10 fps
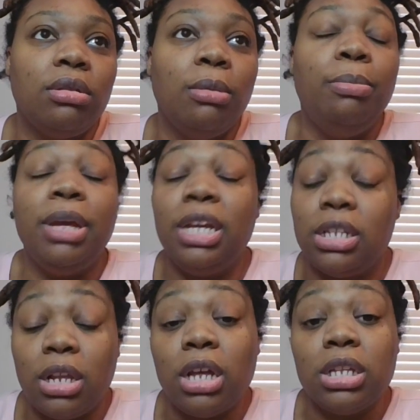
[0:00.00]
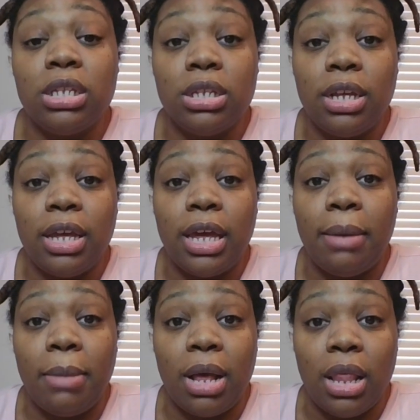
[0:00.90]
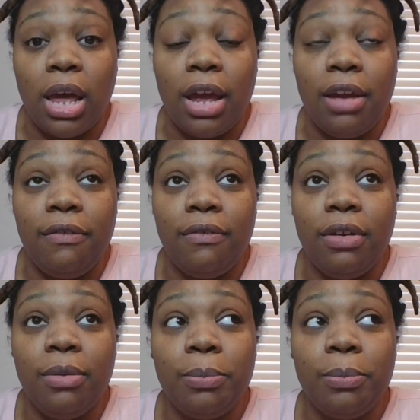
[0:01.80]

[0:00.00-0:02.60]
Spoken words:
the biggest loss in my life,